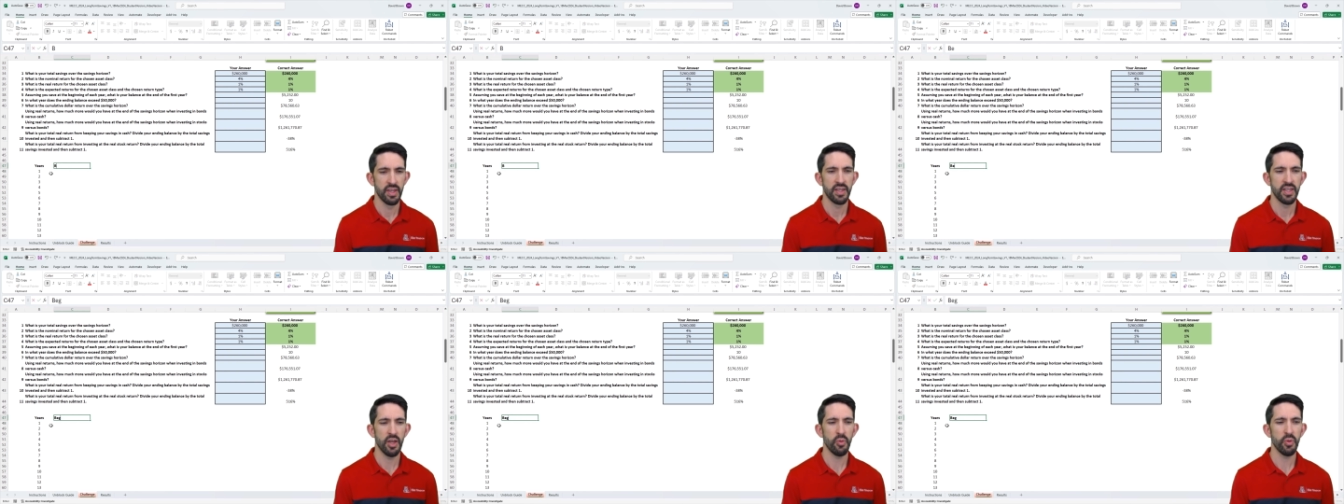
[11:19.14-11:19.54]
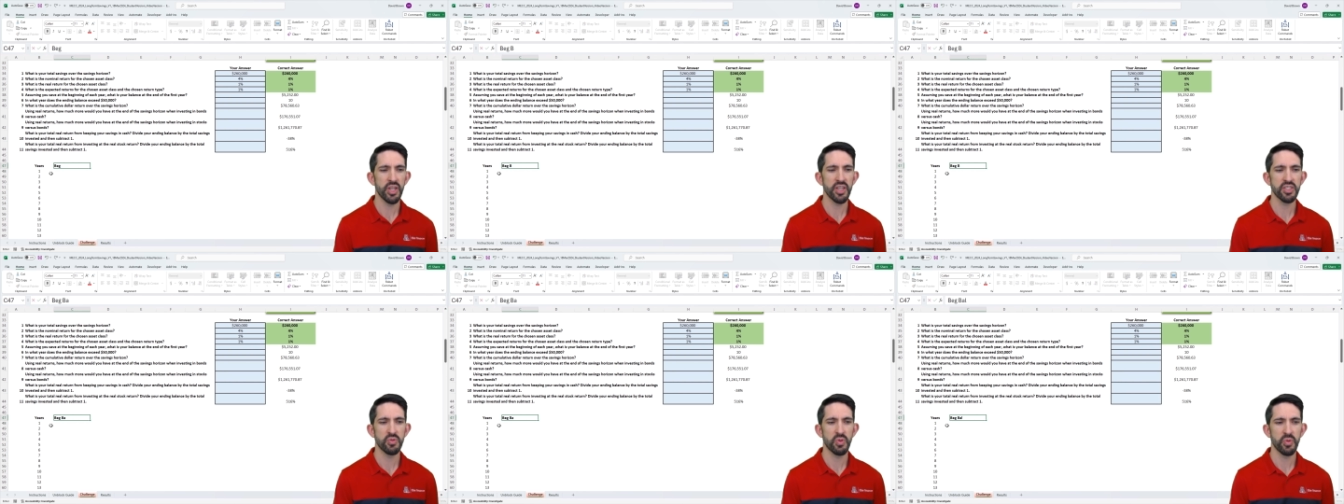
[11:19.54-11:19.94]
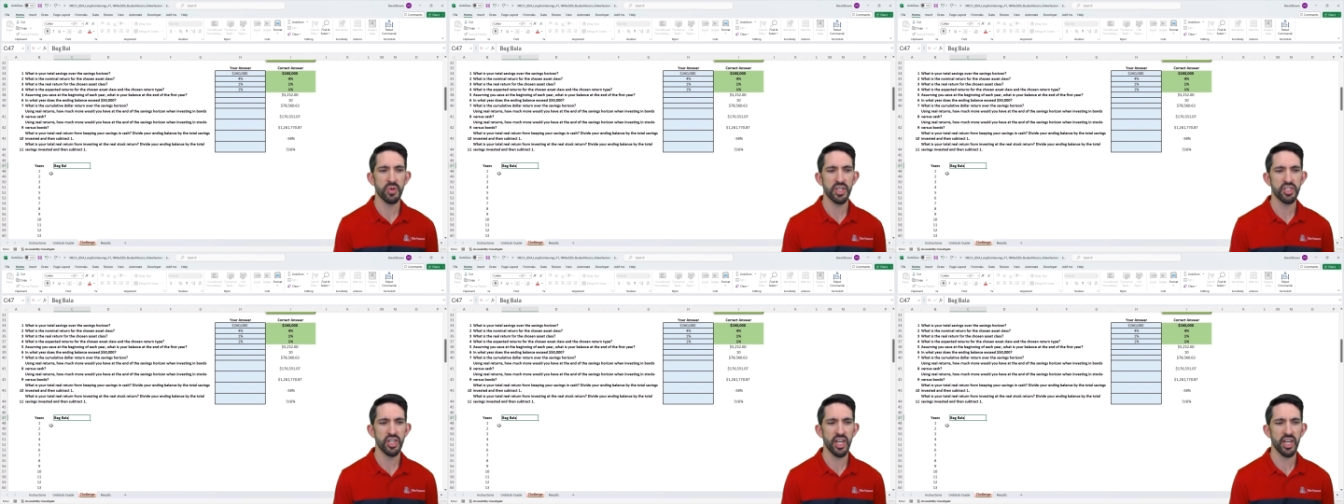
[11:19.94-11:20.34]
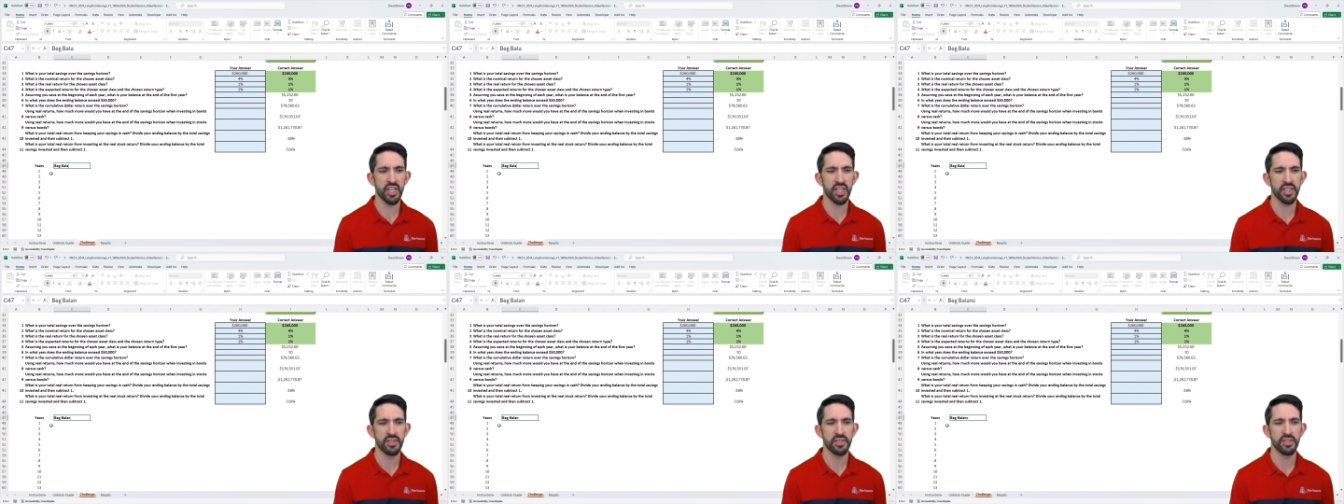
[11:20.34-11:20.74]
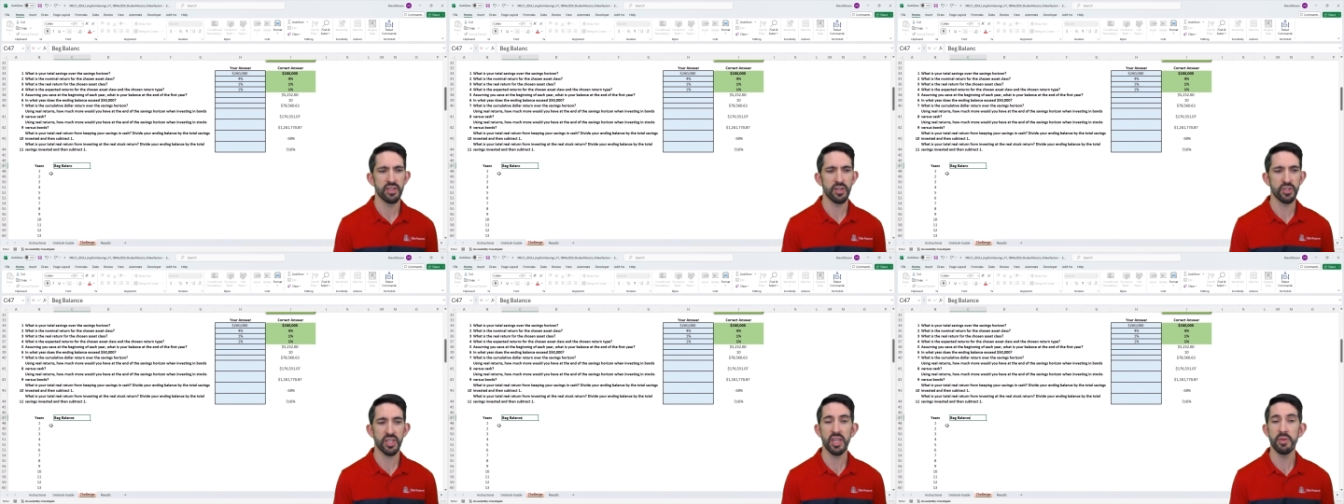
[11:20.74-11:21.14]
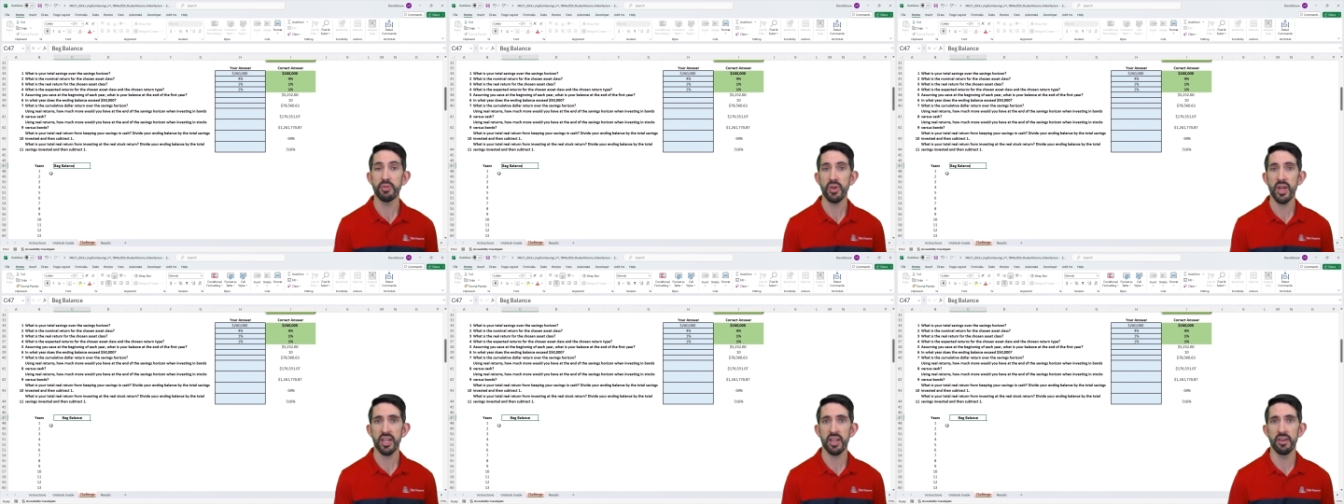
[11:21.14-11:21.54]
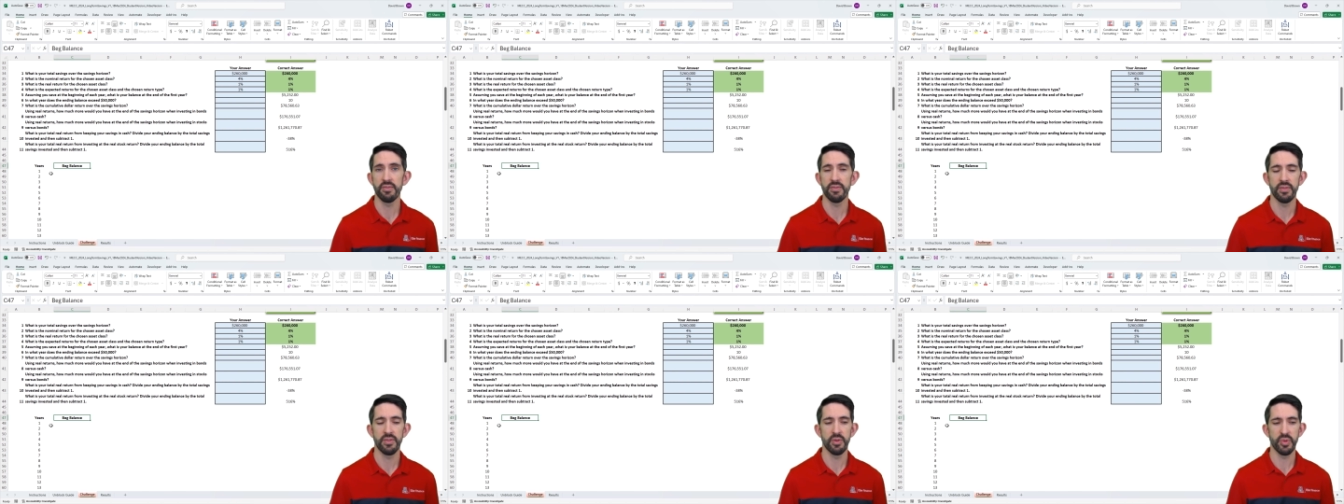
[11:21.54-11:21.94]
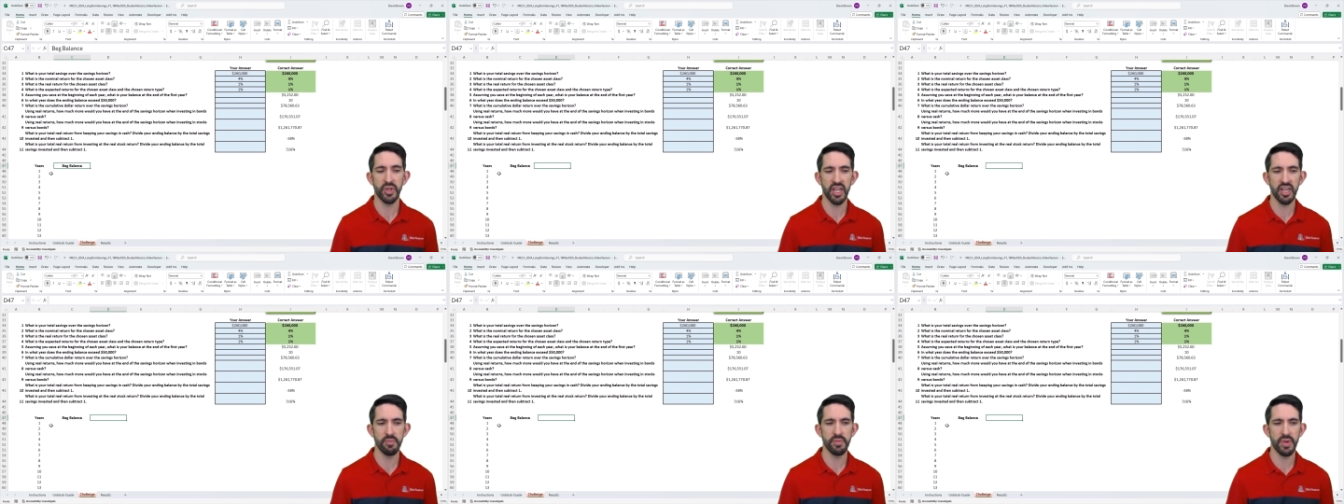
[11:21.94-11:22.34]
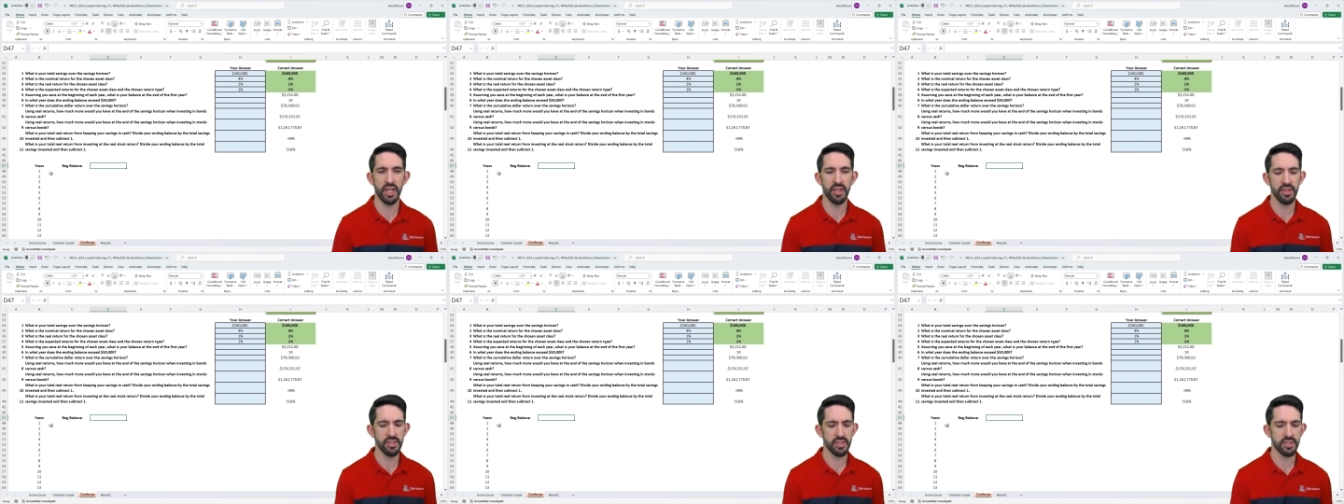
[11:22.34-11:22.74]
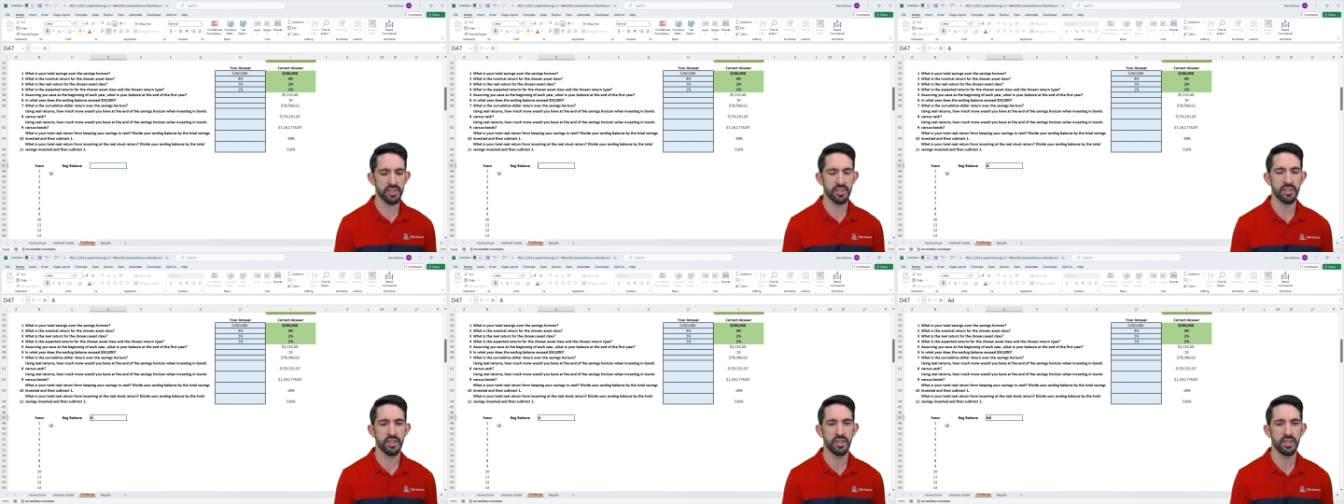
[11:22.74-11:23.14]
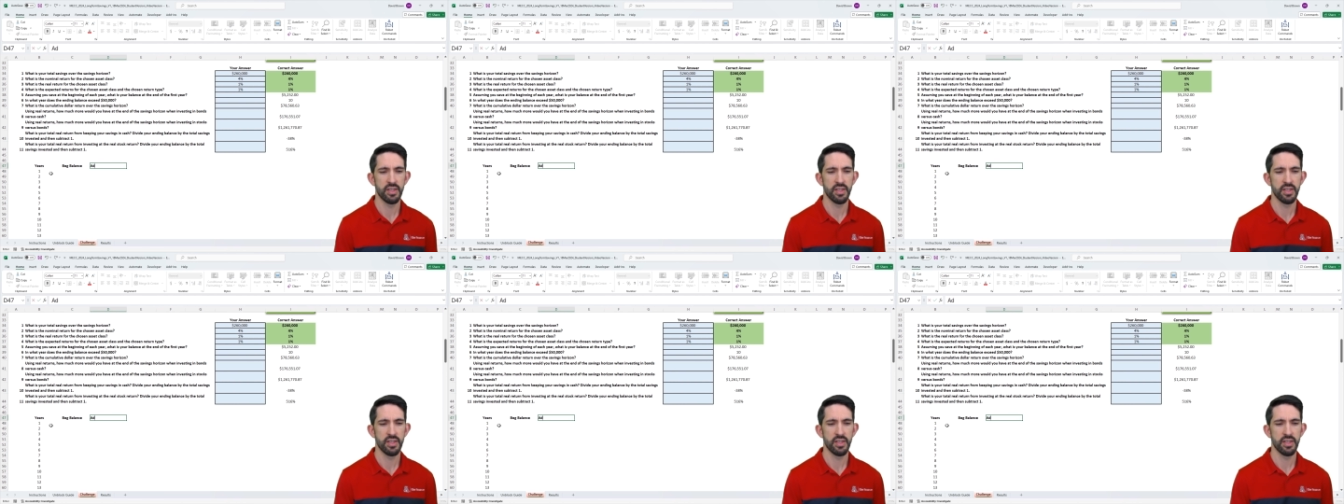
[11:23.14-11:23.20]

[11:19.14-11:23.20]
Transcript: Now what else do we want to check or keep track of? The beginning balance,